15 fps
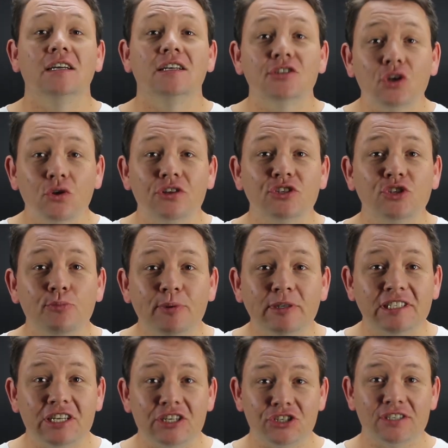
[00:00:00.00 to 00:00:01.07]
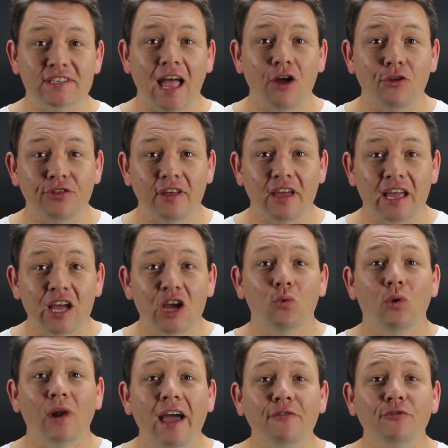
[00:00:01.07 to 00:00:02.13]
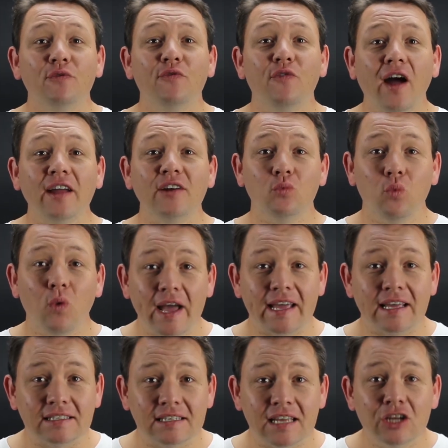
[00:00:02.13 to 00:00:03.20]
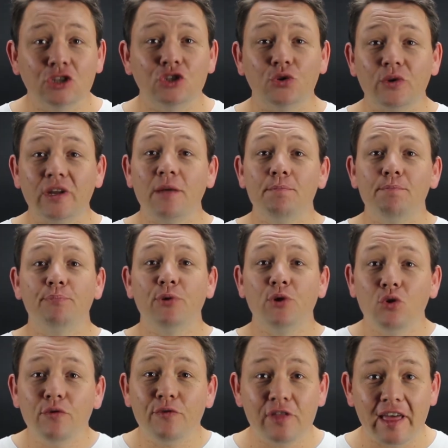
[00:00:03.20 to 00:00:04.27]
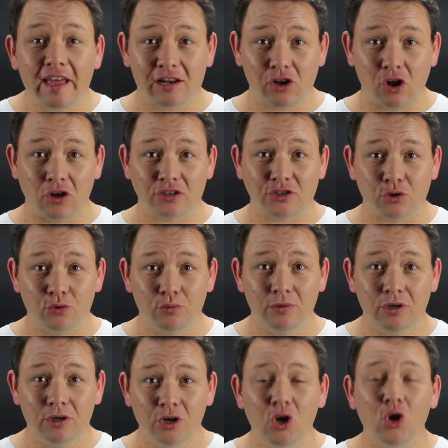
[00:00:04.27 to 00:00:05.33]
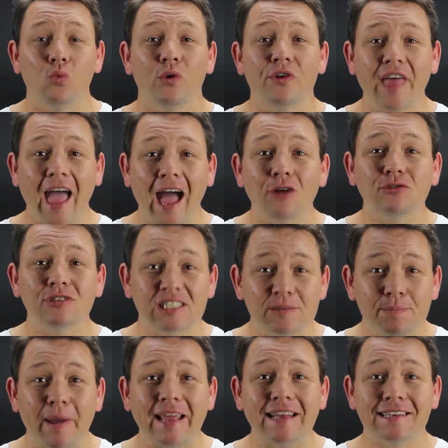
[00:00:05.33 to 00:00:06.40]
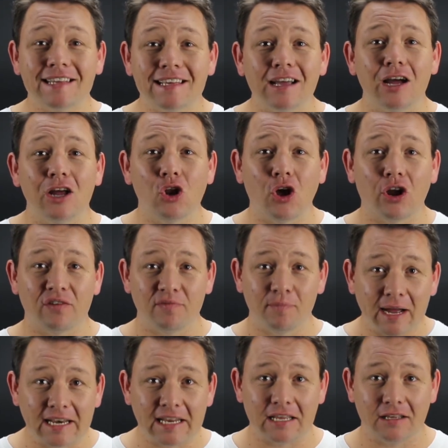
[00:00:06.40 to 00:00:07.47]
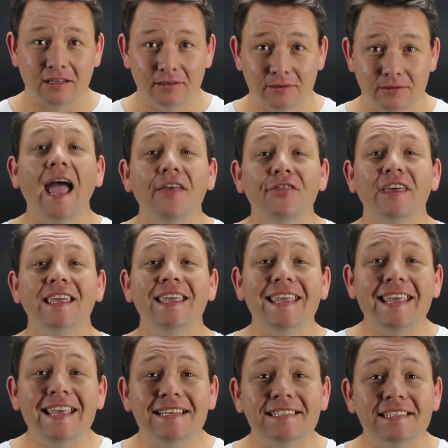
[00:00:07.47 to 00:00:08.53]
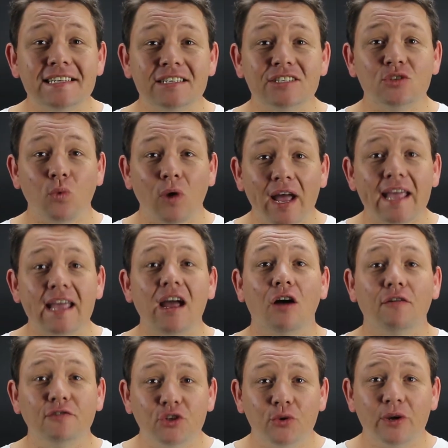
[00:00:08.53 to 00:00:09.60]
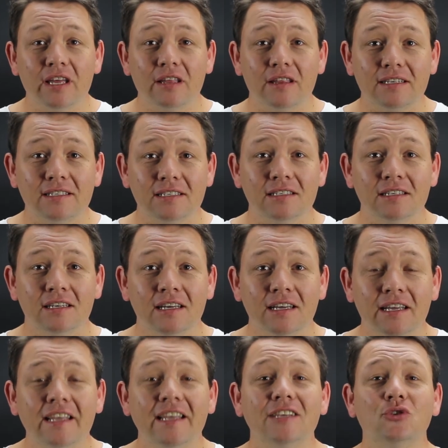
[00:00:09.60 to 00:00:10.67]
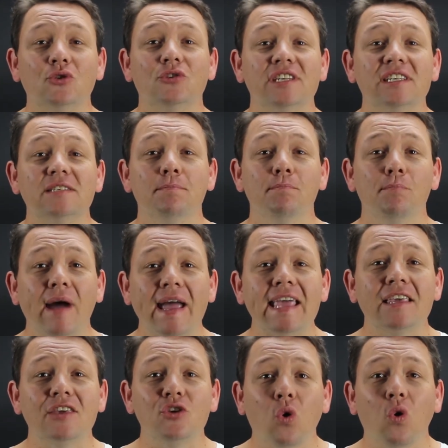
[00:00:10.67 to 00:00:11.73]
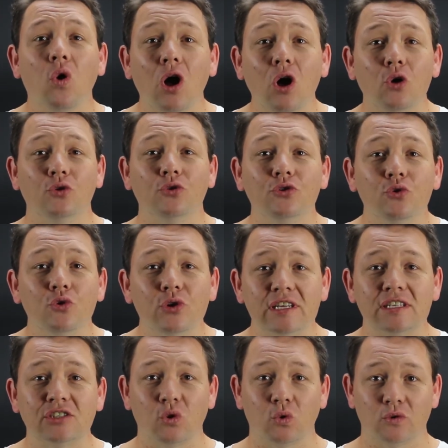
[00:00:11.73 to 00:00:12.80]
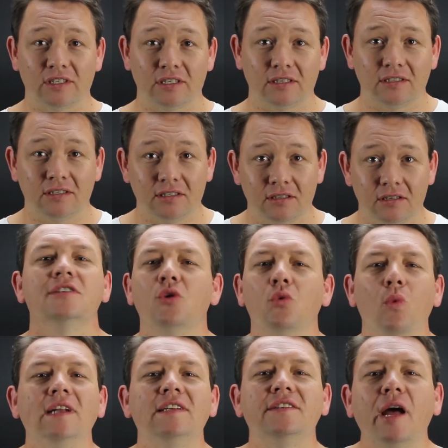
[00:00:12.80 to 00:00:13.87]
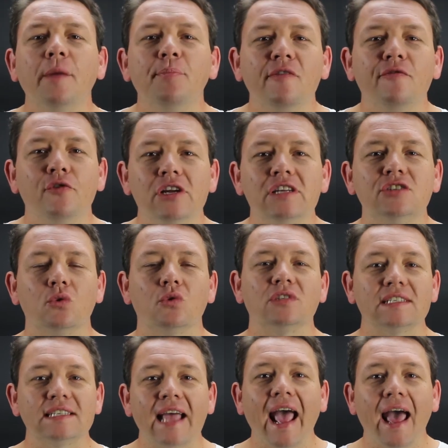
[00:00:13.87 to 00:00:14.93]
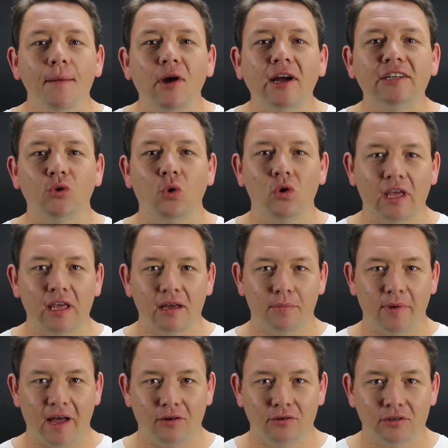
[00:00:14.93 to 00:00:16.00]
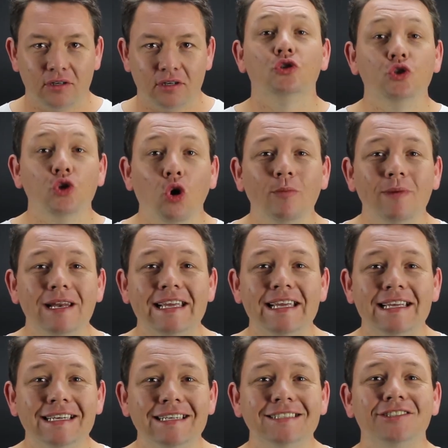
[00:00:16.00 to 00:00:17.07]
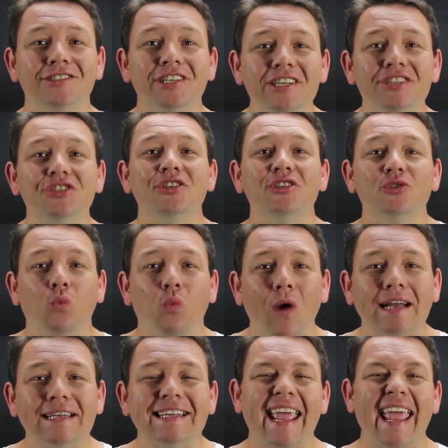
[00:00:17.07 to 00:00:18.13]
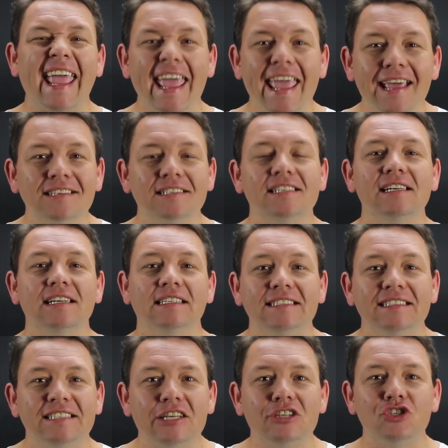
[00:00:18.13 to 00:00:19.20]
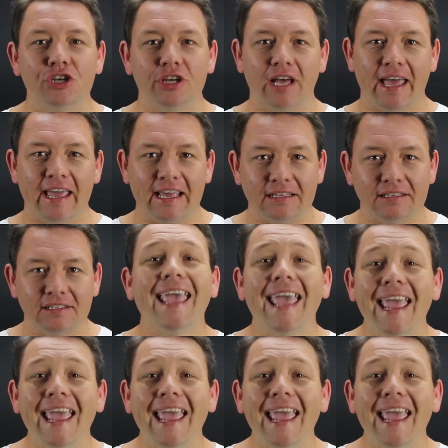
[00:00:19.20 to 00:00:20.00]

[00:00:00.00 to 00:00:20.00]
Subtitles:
So the super teachers out there will have to find ways to improve their classroom without spending a lot of money. And the easiest way of doing this is to just make your own resources. So what type of resources am I talking about? Normally, teachers want excellent teaching aids.